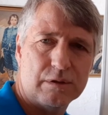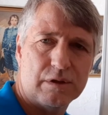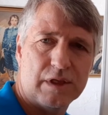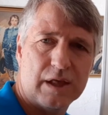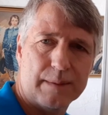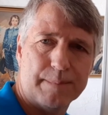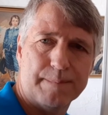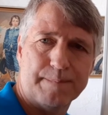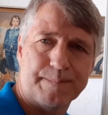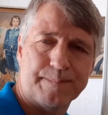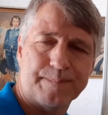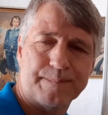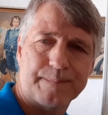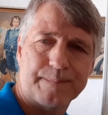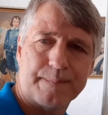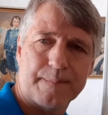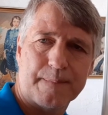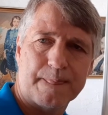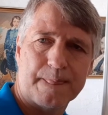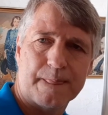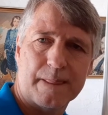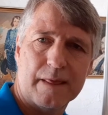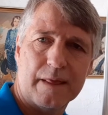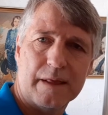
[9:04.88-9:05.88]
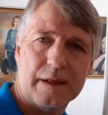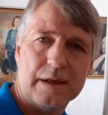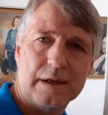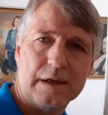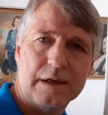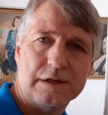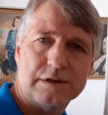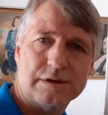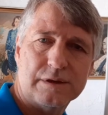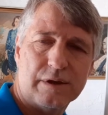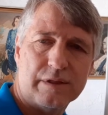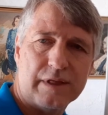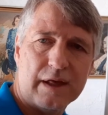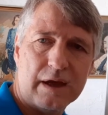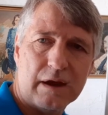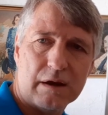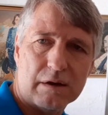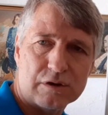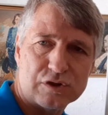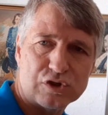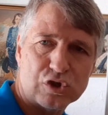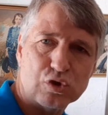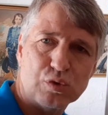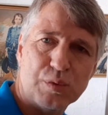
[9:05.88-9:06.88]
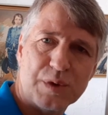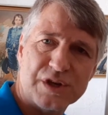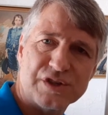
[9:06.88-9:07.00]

to them. So they ask